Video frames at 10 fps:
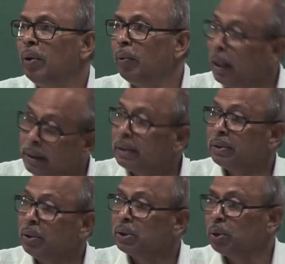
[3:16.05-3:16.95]
while this
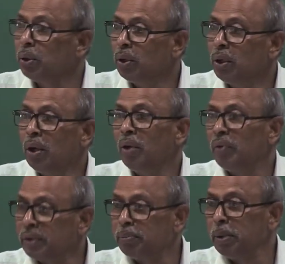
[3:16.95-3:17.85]
is not so
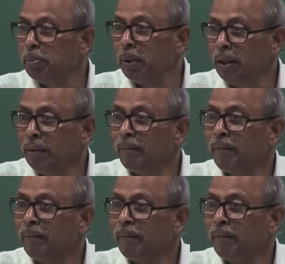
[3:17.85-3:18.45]
for the people